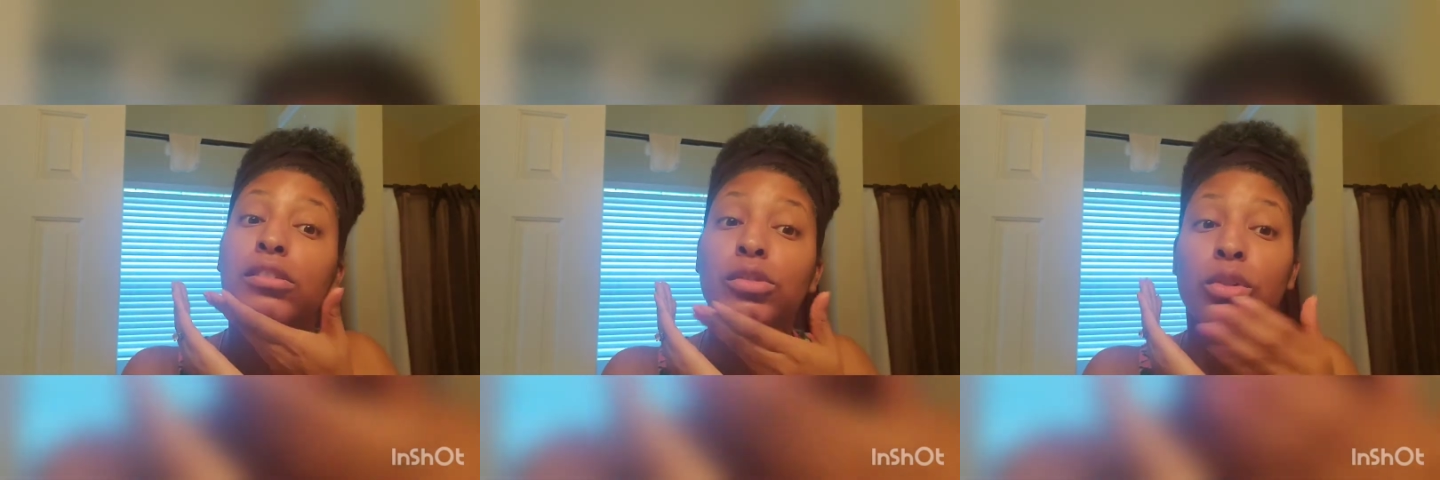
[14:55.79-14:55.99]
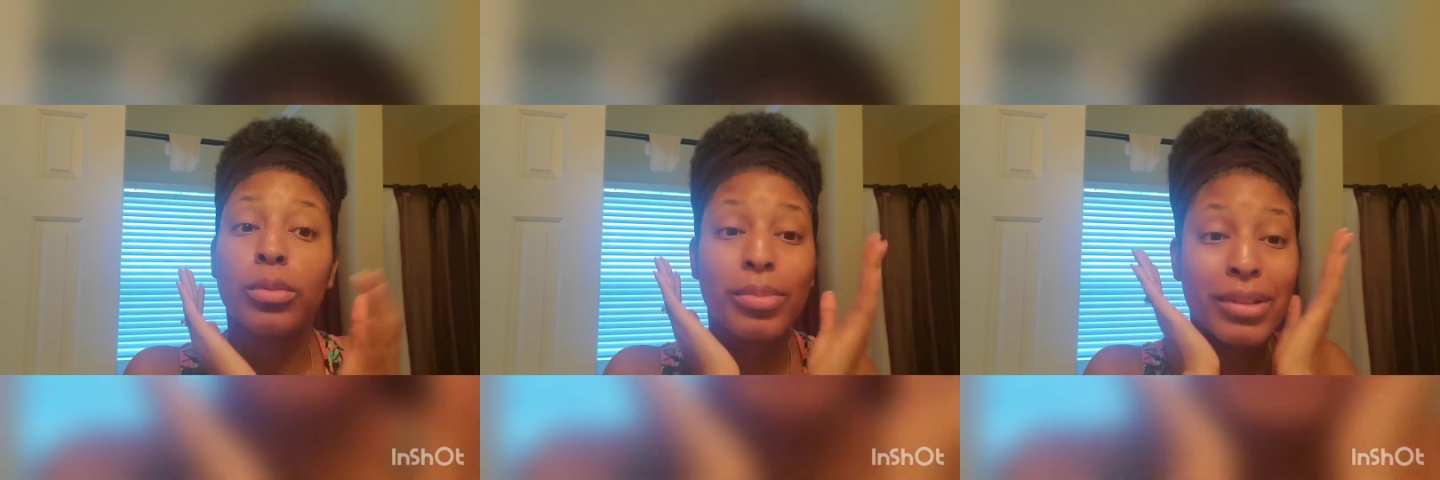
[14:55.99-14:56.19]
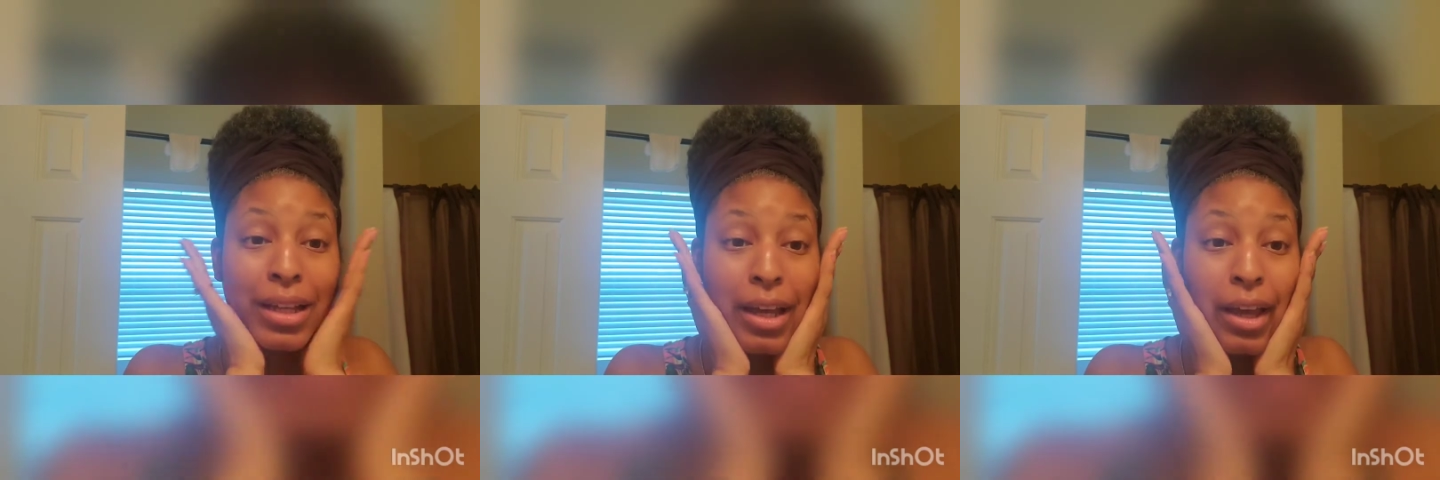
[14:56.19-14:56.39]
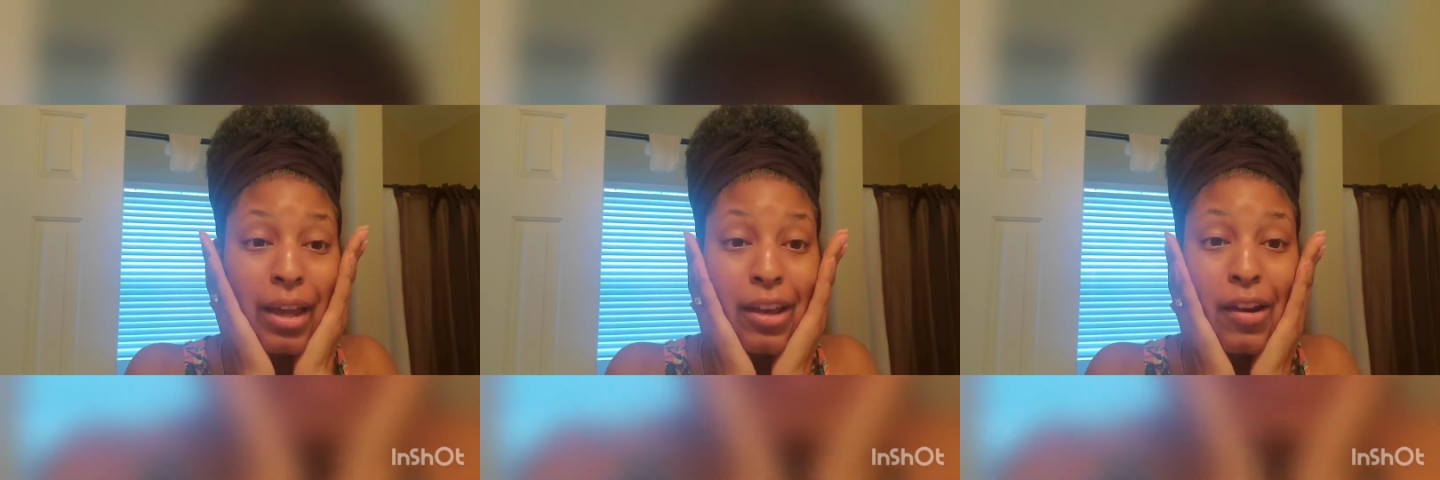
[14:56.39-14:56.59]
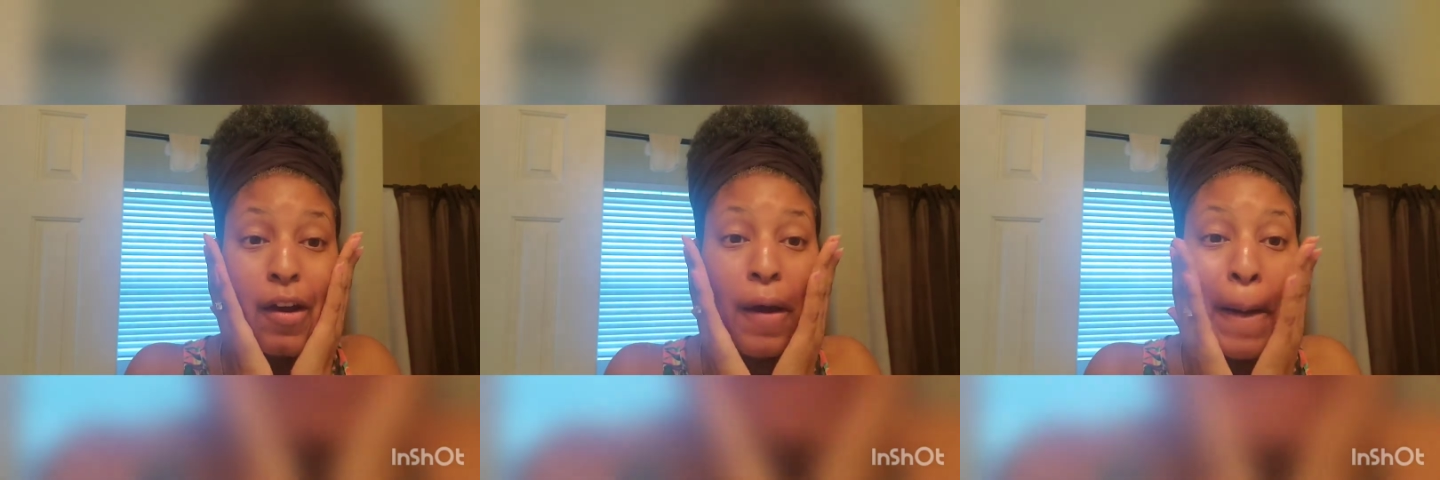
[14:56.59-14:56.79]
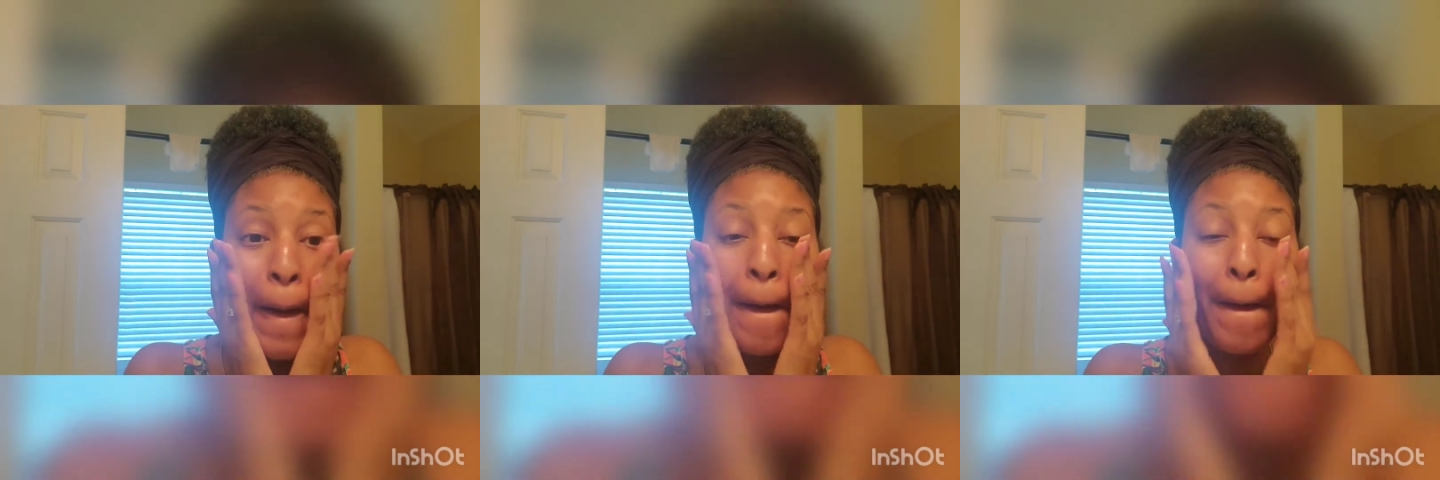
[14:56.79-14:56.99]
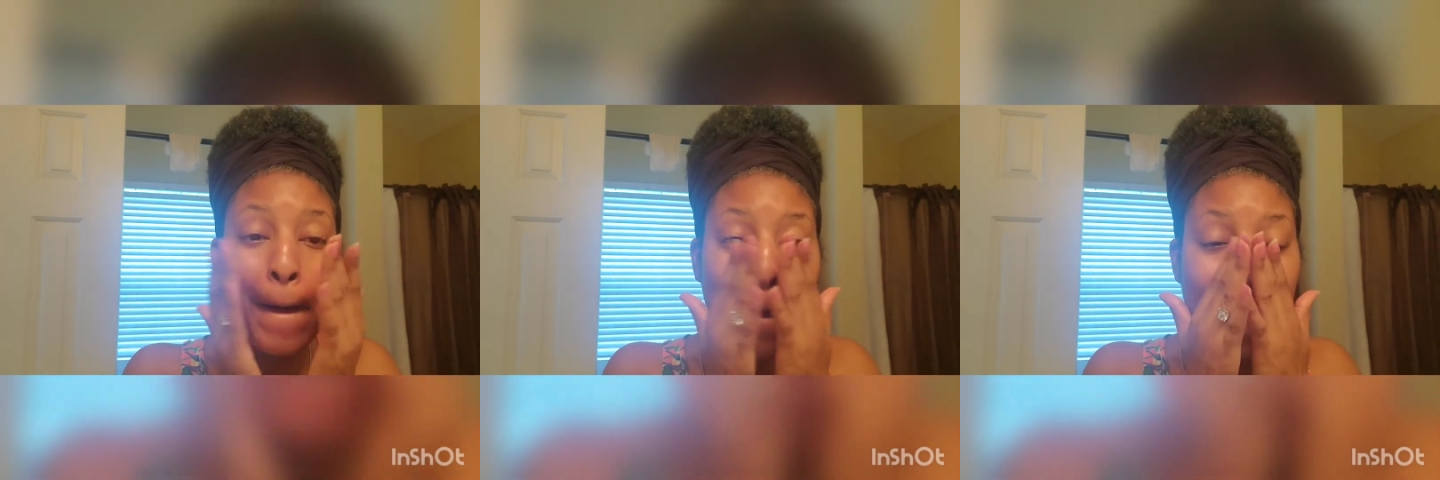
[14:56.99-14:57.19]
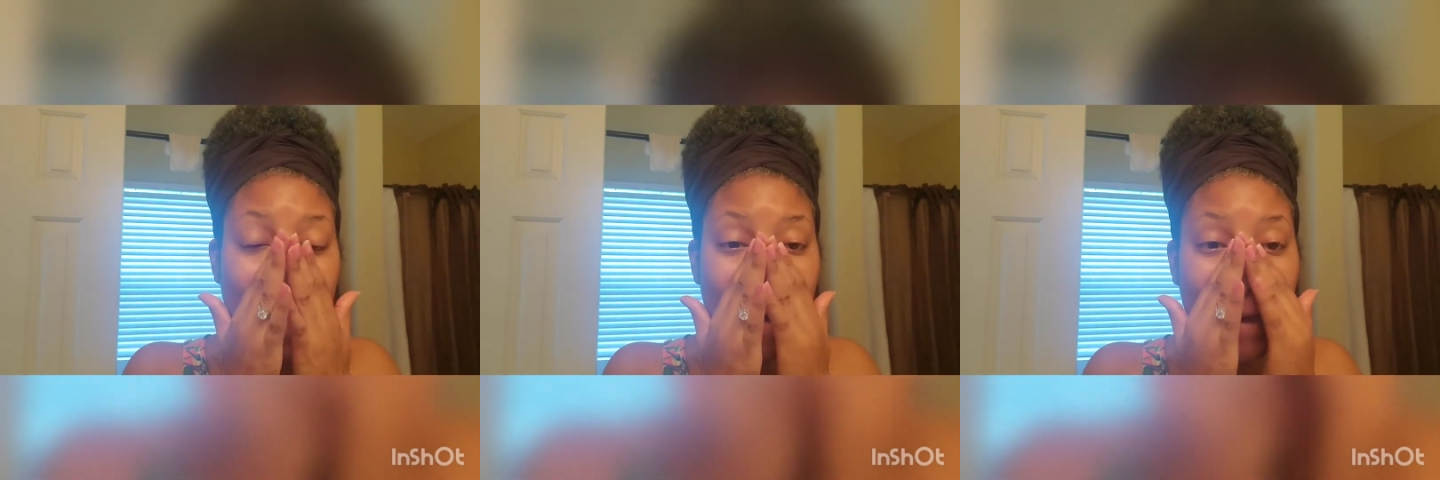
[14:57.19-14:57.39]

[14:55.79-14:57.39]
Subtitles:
to apply at all.